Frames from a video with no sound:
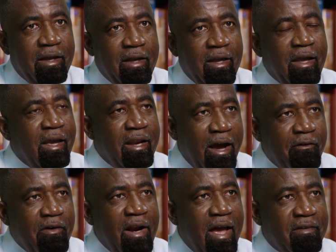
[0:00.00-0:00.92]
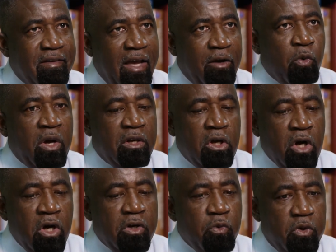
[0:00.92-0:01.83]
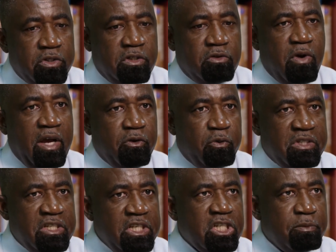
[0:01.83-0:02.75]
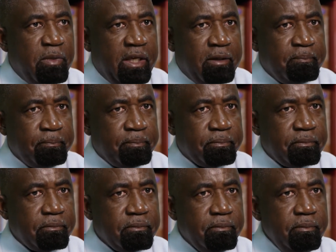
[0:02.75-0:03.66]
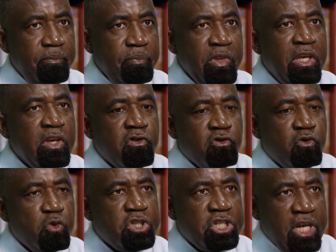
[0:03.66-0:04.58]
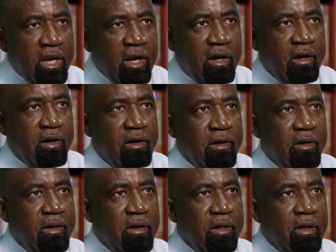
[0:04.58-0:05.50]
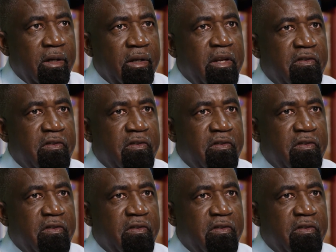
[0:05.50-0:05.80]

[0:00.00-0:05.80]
Ejection fraction is the volume of blood that your heart is able to